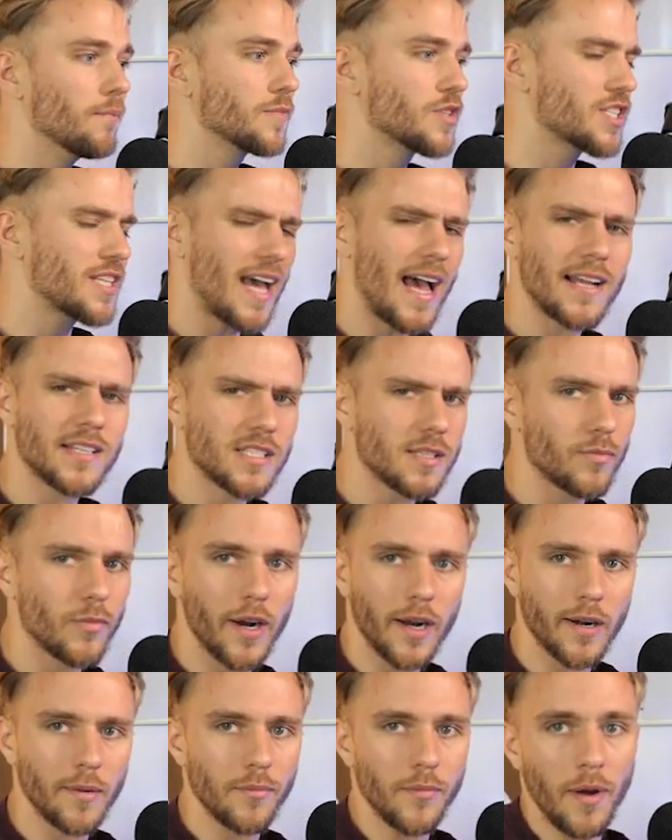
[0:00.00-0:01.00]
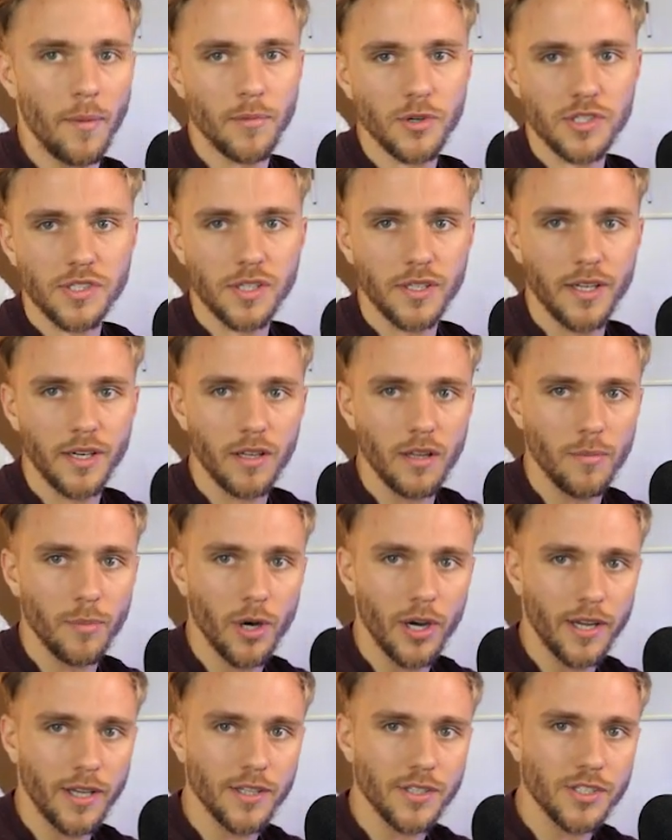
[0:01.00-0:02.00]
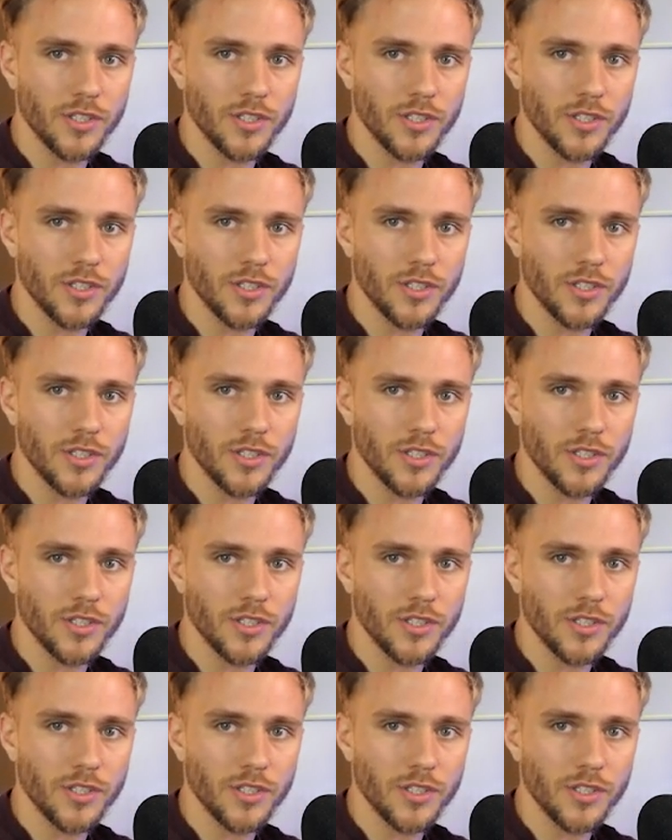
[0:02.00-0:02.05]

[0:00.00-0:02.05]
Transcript: just add some random numbers to the end of the bucket.